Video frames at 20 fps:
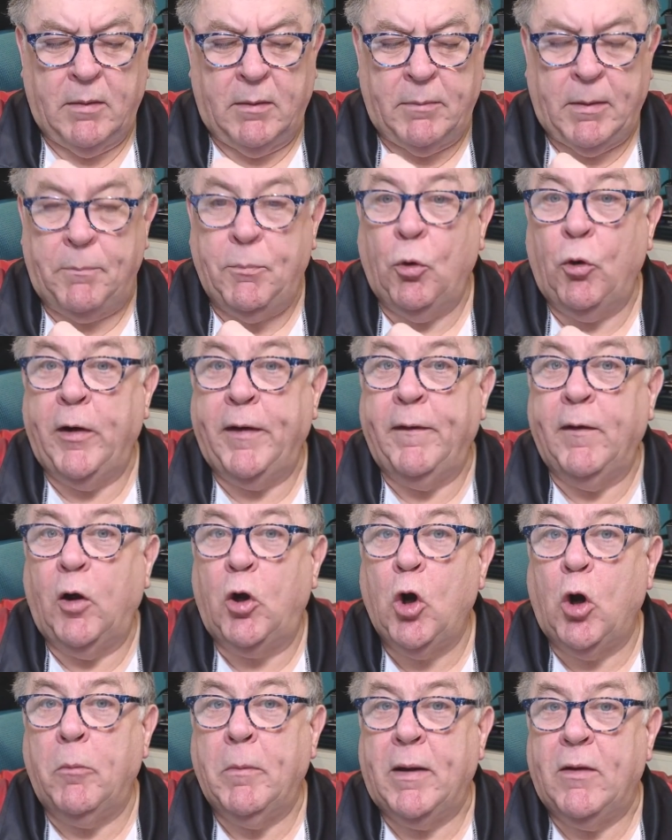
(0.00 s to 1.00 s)
Maybe put in
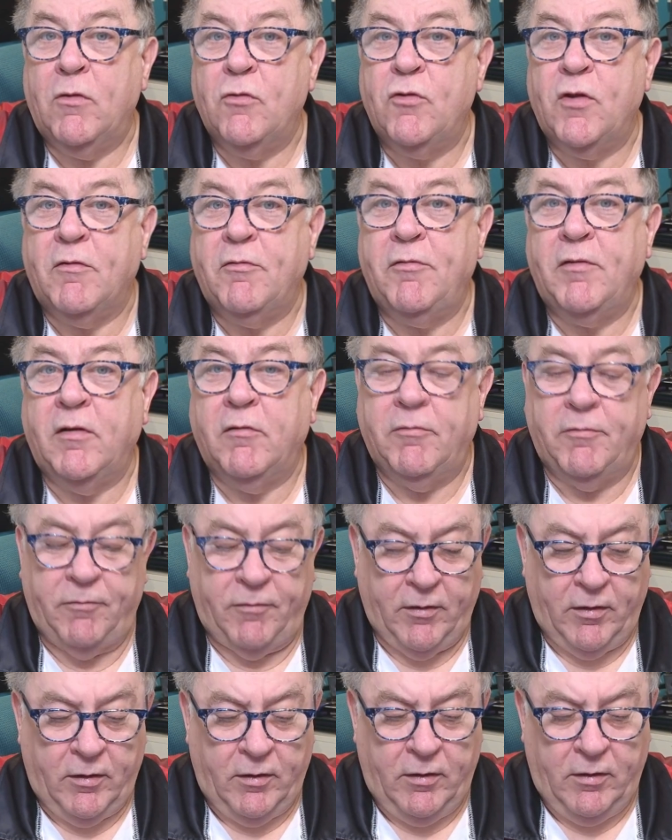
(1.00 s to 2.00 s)
the comments if
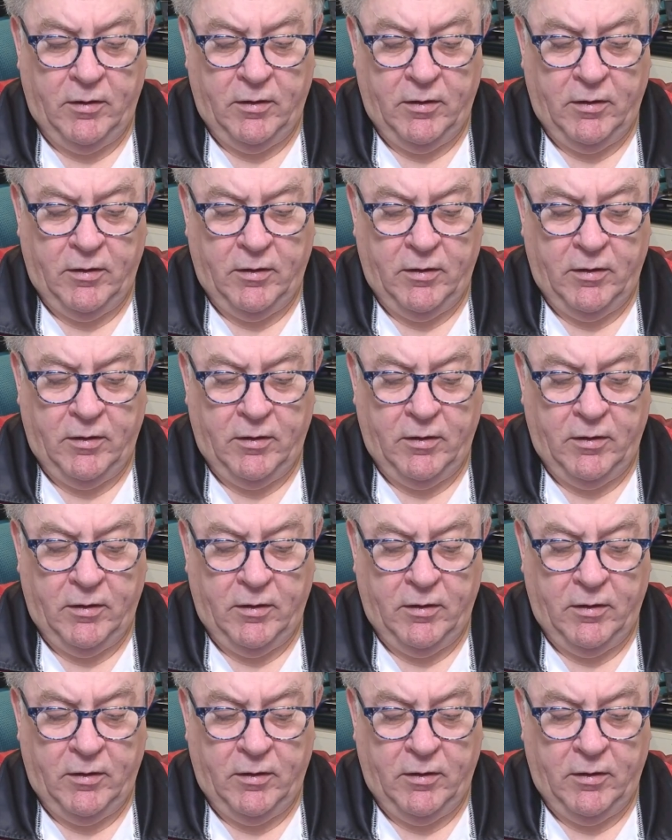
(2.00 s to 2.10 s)
you've